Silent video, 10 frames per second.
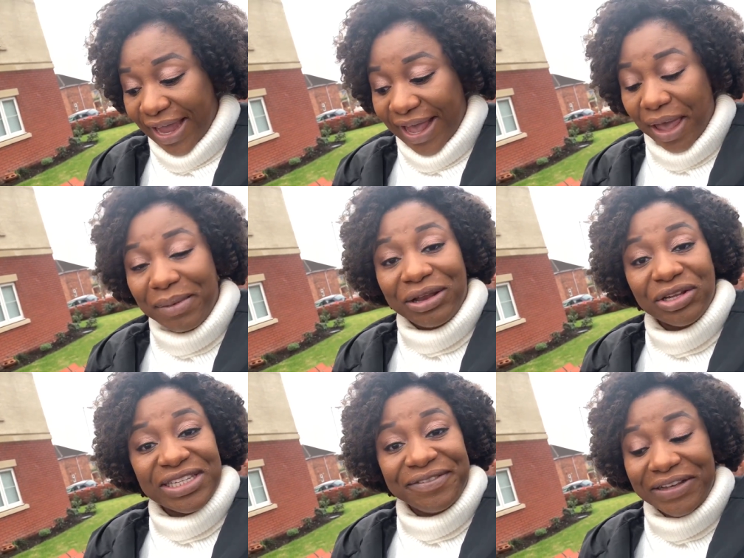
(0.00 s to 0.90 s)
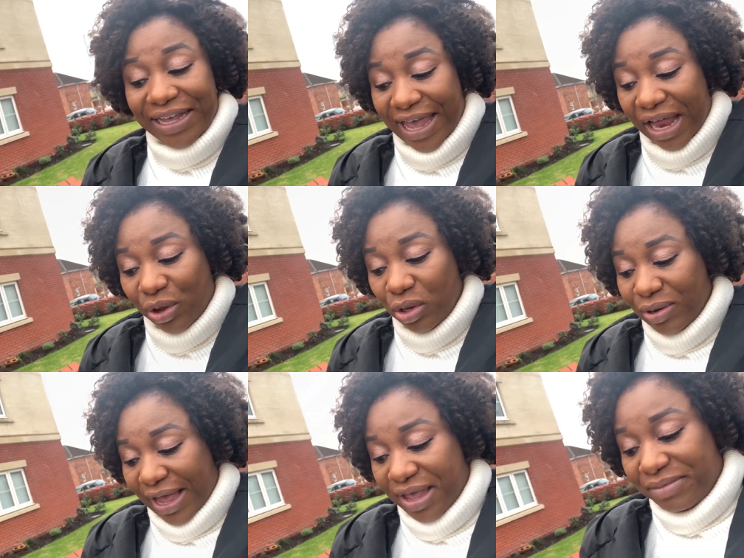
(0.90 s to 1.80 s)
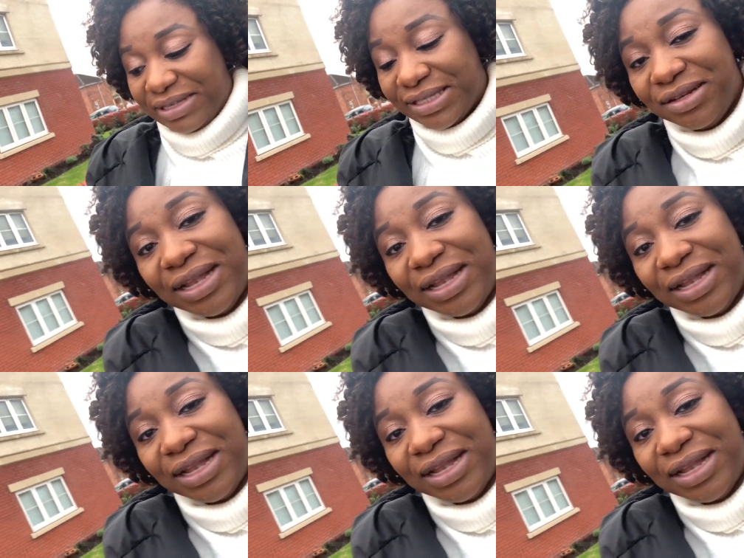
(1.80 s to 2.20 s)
Kaima doesn't even care at all. Look at him, he's still